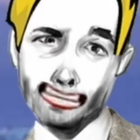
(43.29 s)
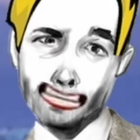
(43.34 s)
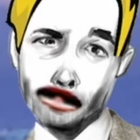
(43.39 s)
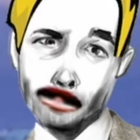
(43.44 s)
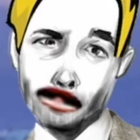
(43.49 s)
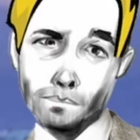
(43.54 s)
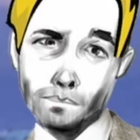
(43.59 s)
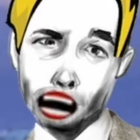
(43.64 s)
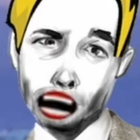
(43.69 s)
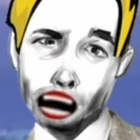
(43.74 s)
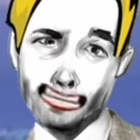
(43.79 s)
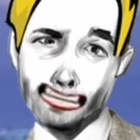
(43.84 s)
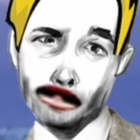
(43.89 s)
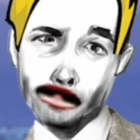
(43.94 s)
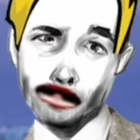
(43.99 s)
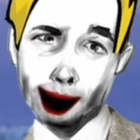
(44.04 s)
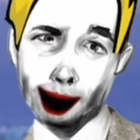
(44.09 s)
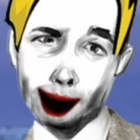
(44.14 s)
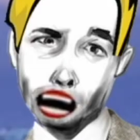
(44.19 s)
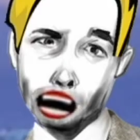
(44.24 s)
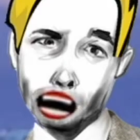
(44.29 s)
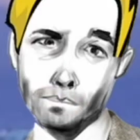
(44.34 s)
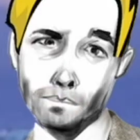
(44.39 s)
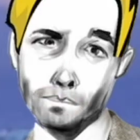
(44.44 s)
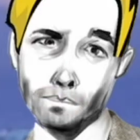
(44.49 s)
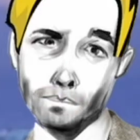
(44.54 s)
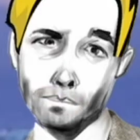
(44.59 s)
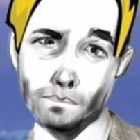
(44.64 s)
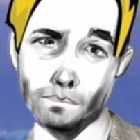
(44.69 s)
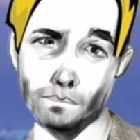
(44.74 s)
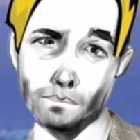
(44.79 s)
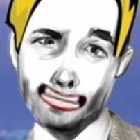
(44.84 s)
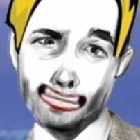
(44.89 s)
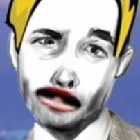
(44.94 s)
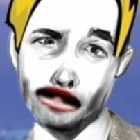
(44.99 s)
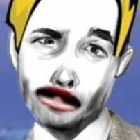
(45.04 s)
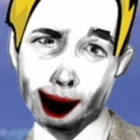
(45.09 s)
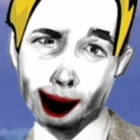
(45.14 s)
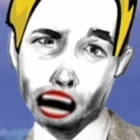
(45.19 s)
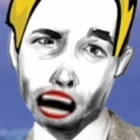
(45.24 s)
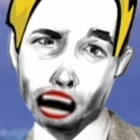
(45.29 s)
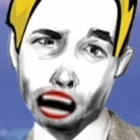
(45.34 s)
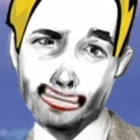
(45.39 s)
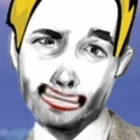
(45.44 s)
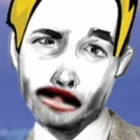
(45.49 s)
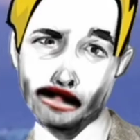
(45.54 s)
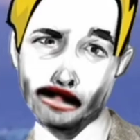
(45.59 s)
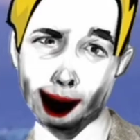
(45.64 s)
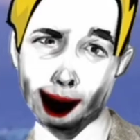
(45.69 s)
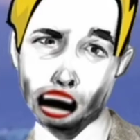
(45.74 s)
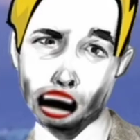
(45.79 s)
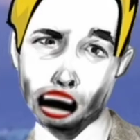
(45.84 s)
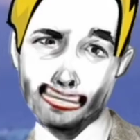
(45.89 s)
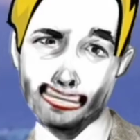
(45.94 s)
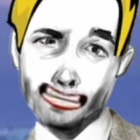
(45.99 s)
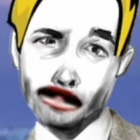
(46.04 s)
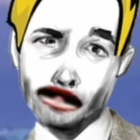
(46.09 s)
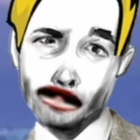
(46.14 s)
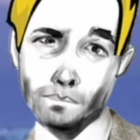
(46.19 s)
No, of course not. It's just that I'm his blood.